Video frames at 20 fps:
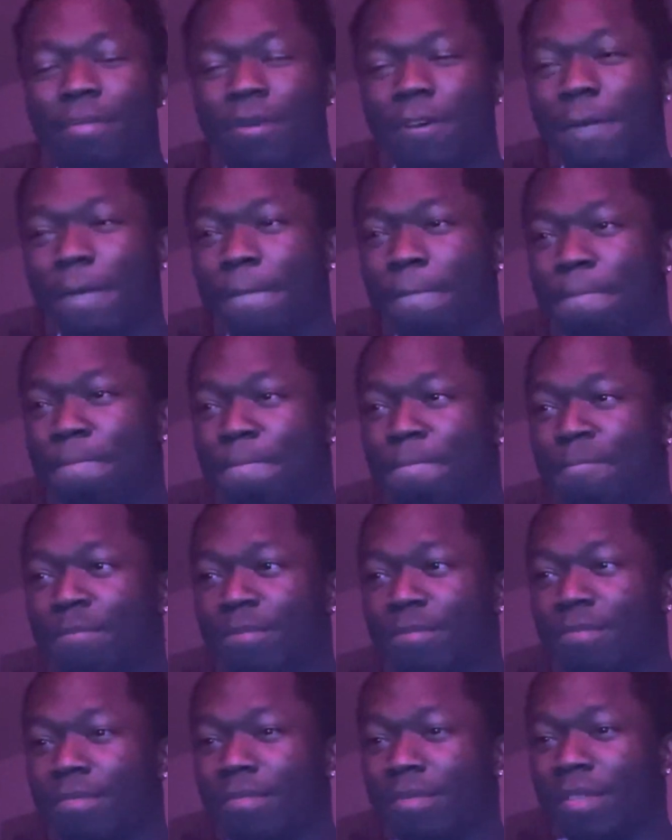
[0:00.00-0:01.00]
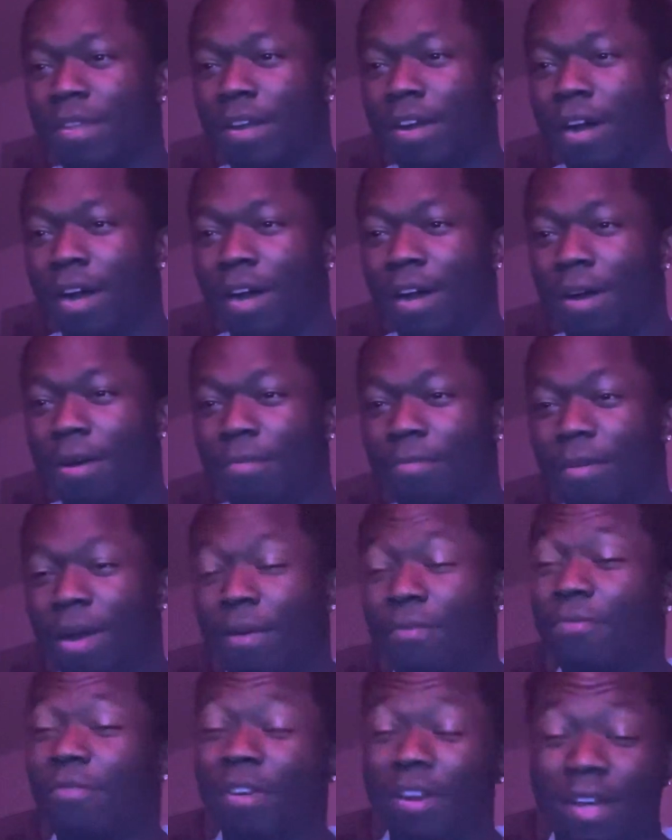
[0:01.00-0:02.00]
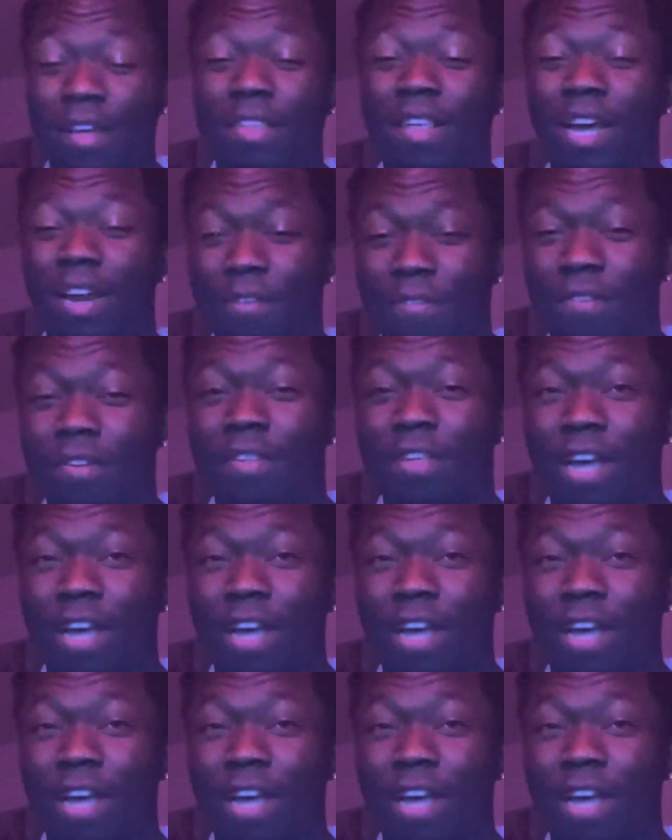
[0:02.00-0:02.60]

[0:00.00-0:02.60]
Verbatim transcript: But um, I'm really excited for this